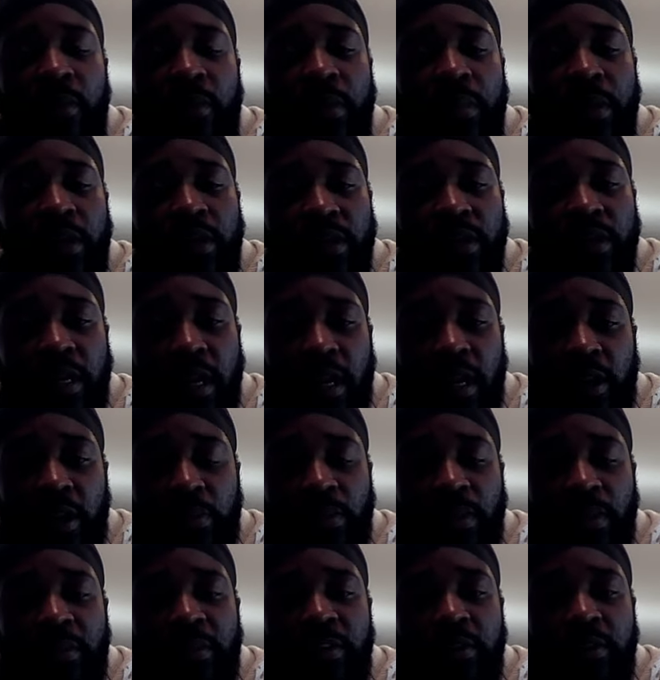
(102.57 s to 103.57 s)
because a lot of
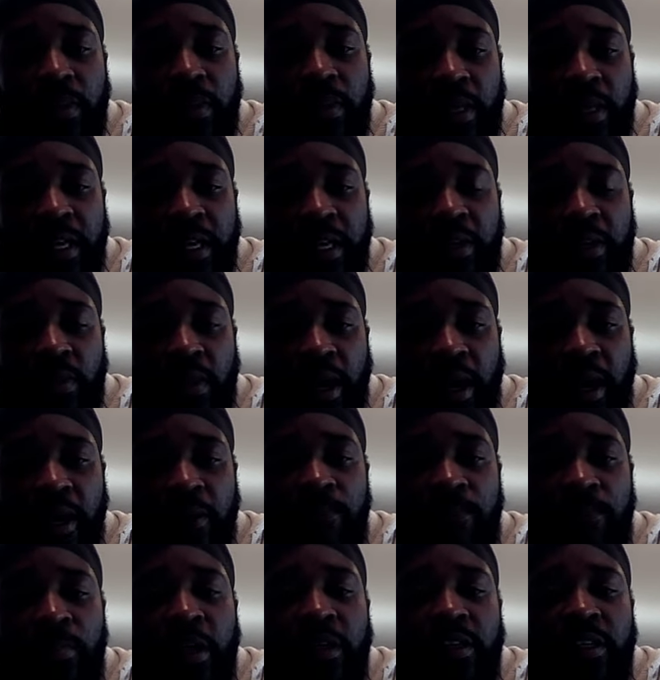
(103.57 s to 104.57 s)
brothers believe
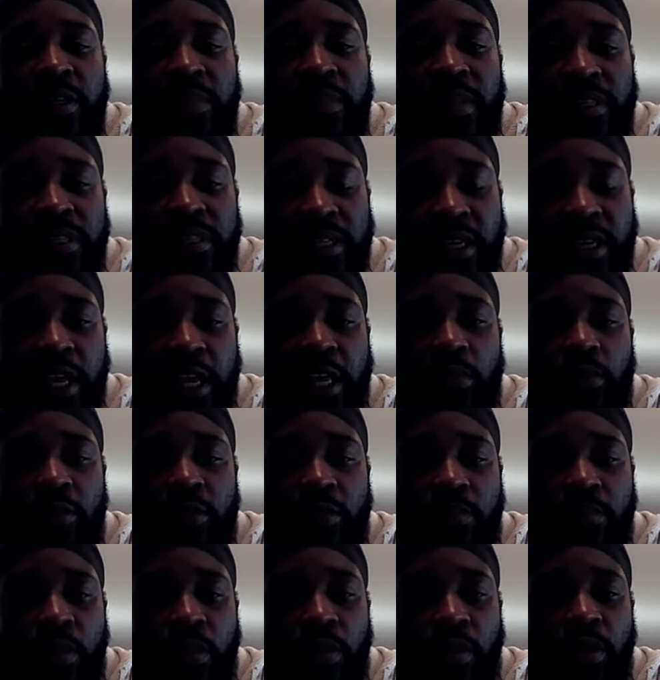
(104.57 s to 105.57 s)
that the Messiah was
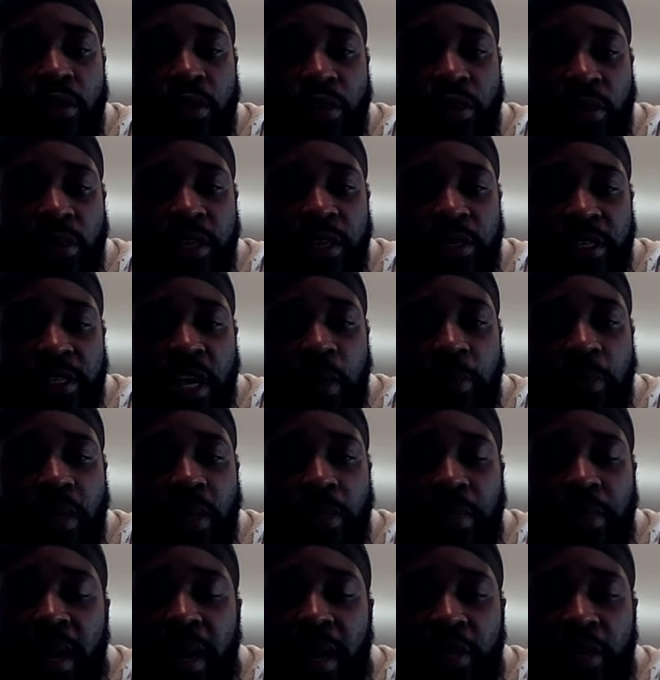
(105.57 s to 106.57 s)
born during the time of the
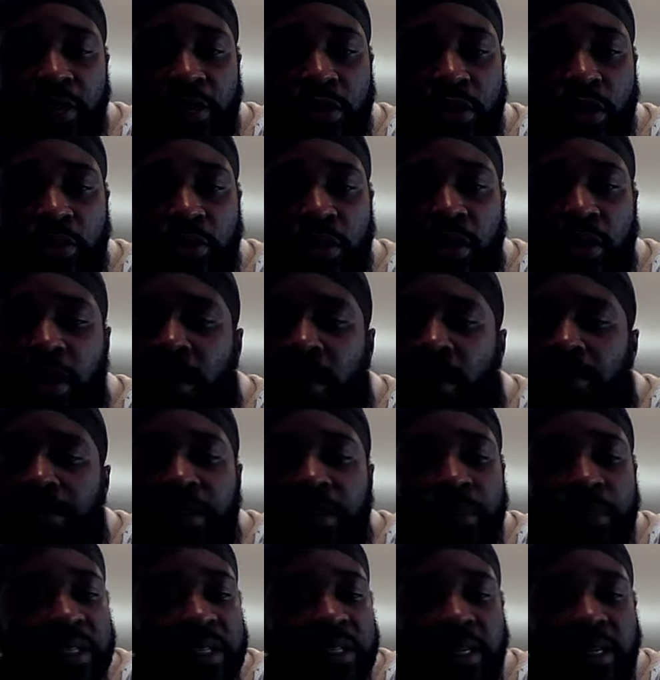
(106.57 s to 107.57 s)
Passover. The
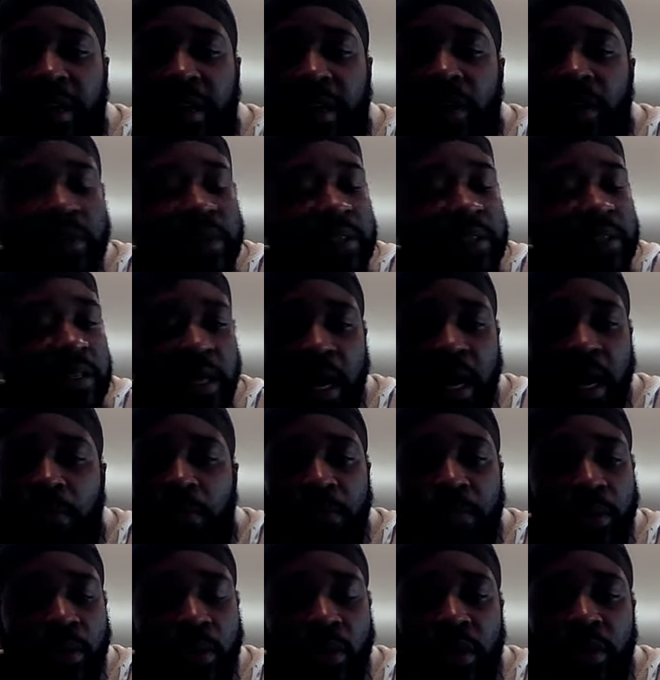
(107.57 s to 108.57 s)
Messiah was not
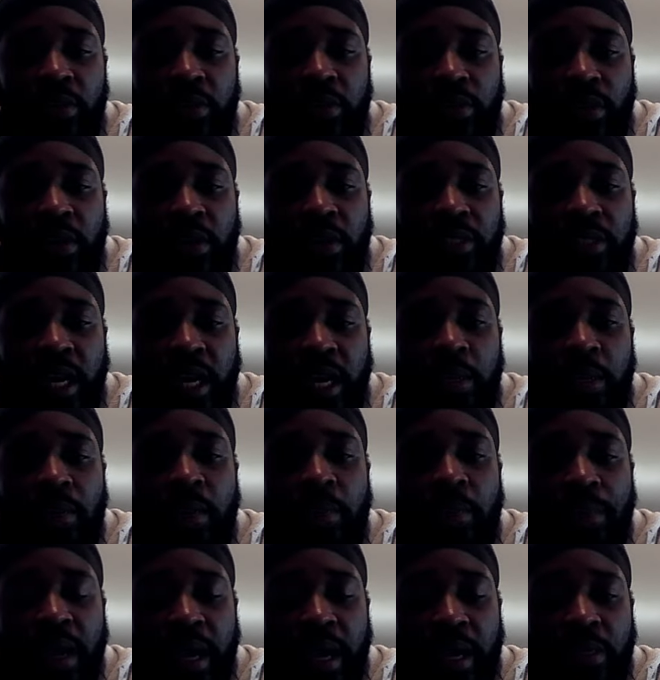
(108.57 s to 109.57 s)
born during the time of
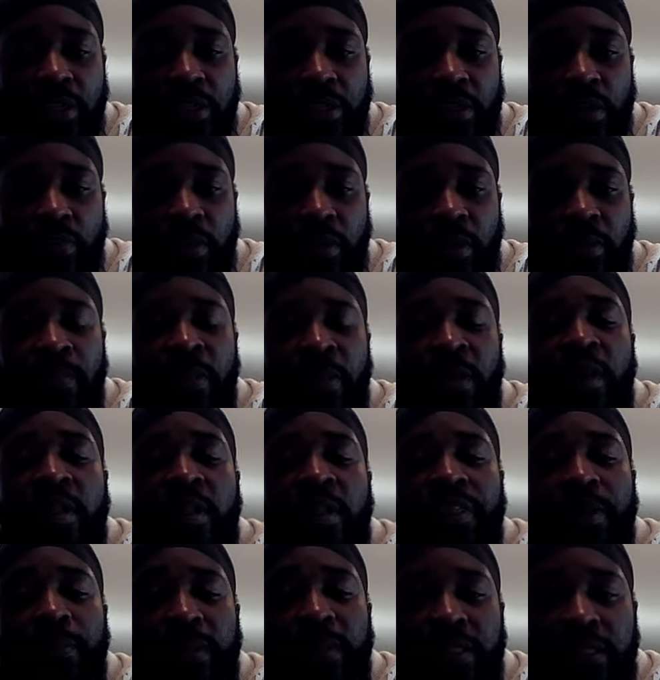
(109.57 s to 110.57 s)
the Passover.
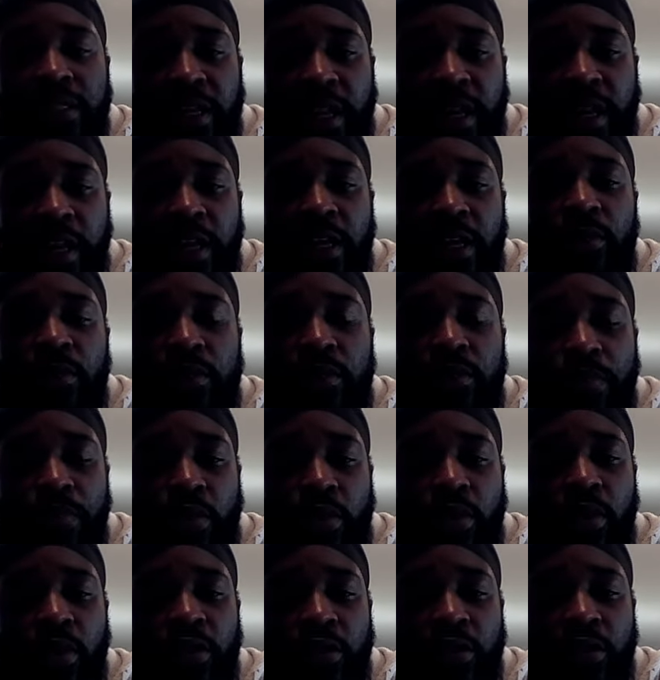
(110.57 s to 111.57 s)
The Messiah was
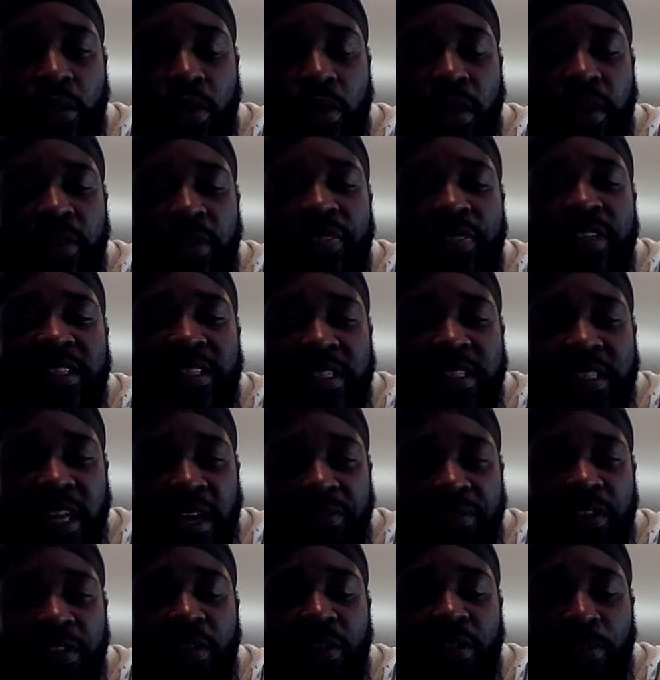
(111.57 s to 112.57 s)
born during the
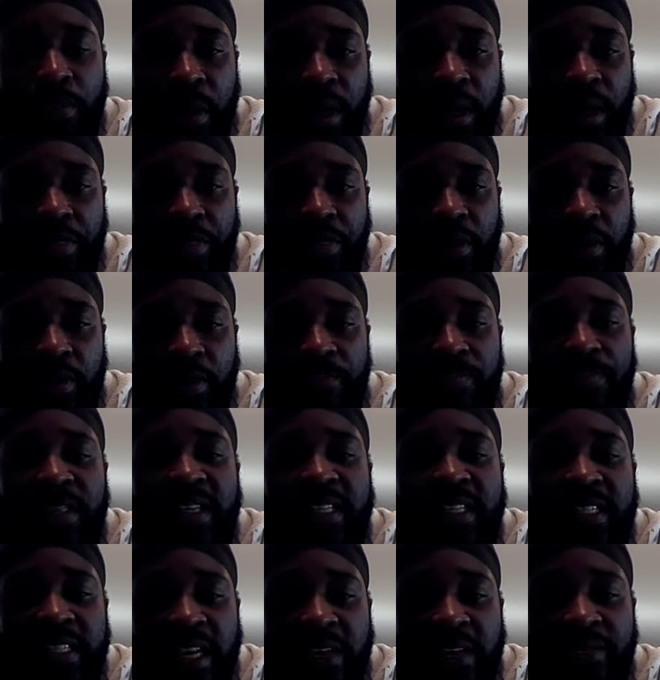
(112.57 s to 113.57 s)
7th month, the
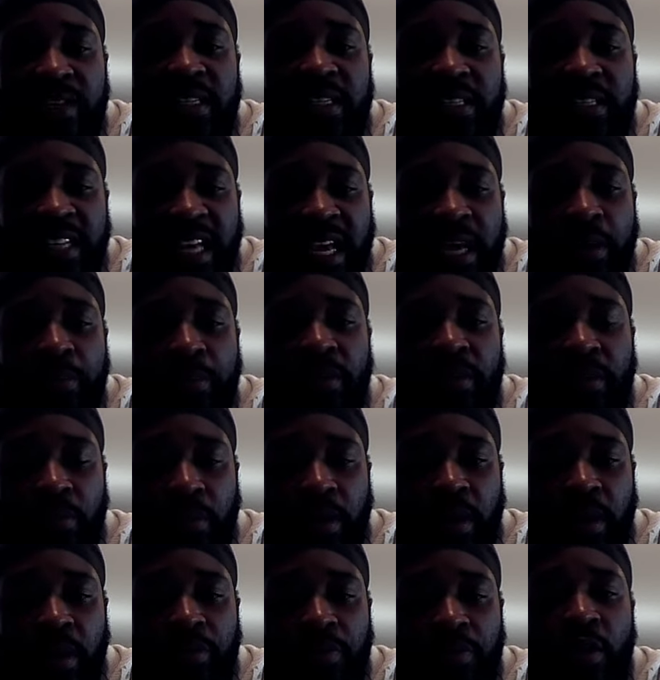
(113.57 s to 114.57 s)
7th Sabbath
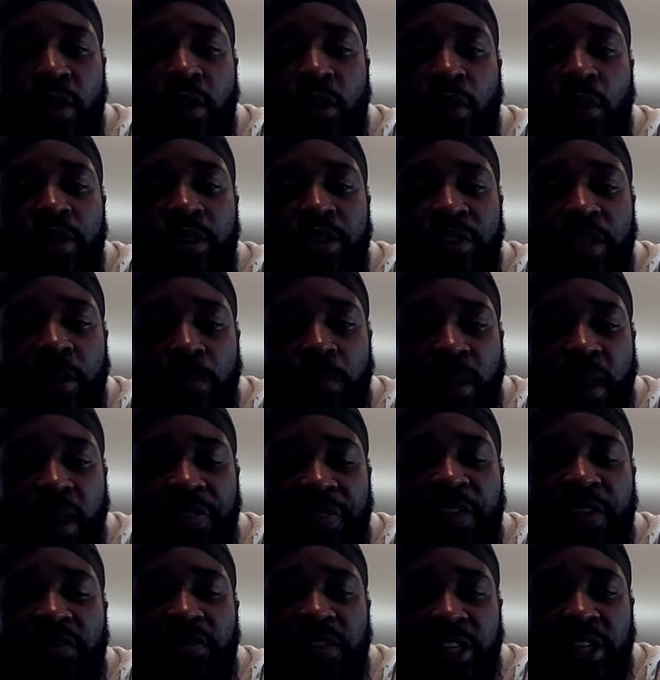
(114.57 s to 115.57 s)
month, which is the
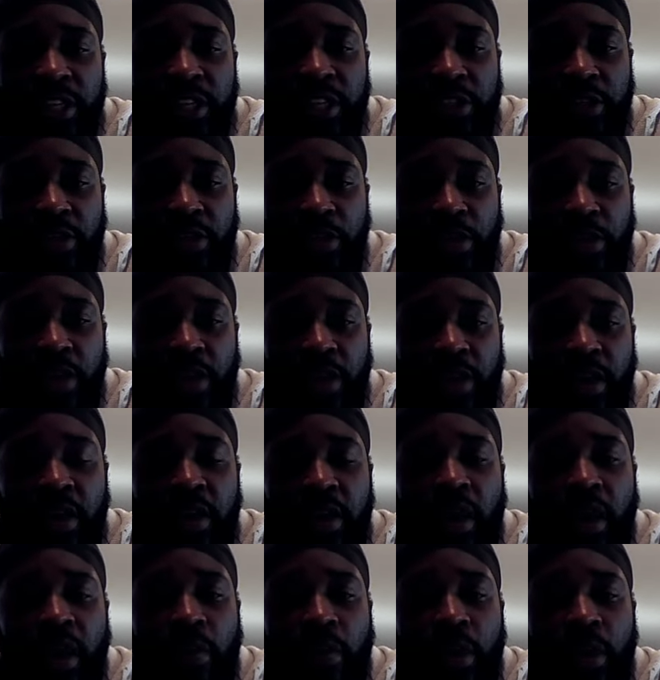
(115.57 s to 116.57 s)
month of Tishri,
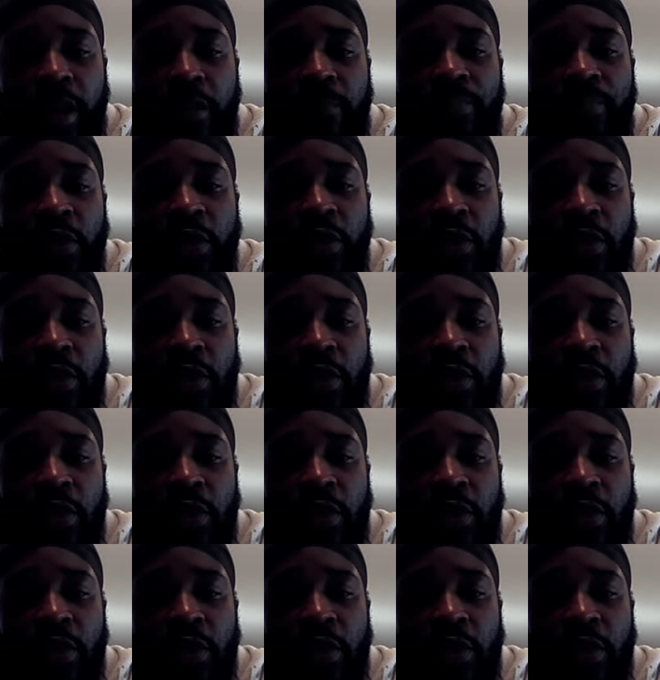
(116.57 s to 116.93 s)
all right,